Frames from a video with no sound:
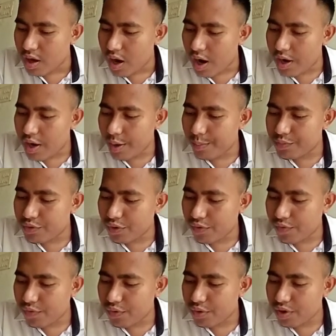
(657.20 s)
unabsorbed
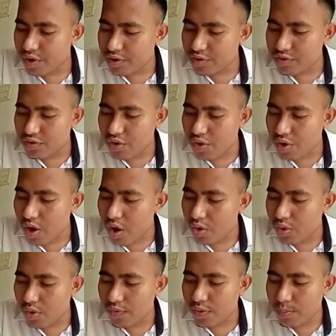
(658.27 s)
food is thrown
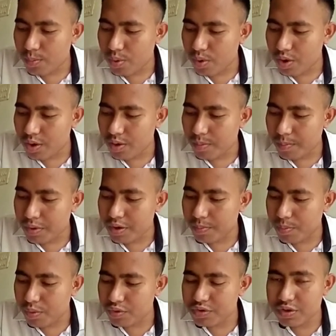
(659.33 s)
out of the body by the
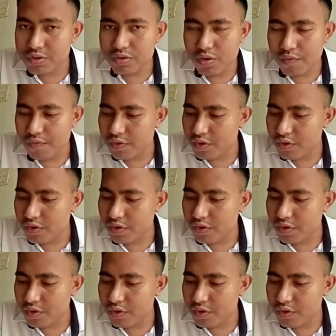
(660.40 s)
process of